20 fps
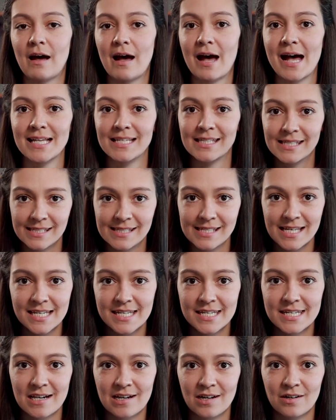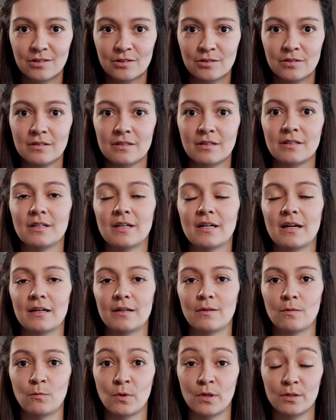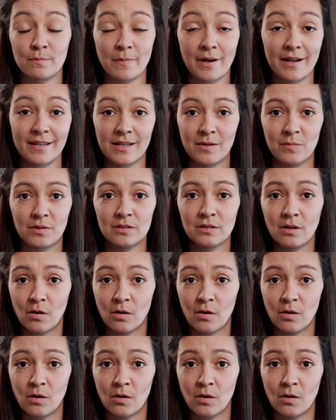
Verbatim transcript: I sit down with my email